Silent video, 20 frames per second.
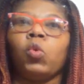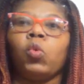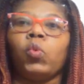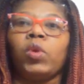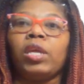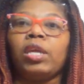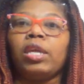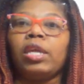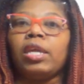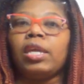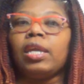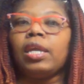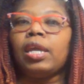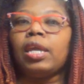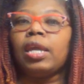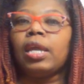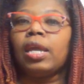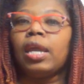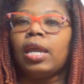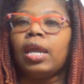we
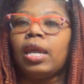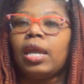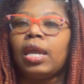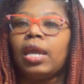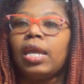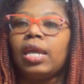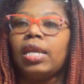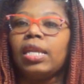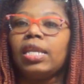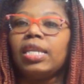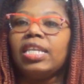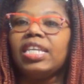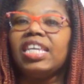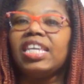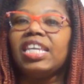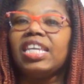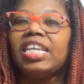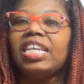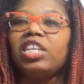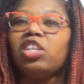
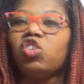need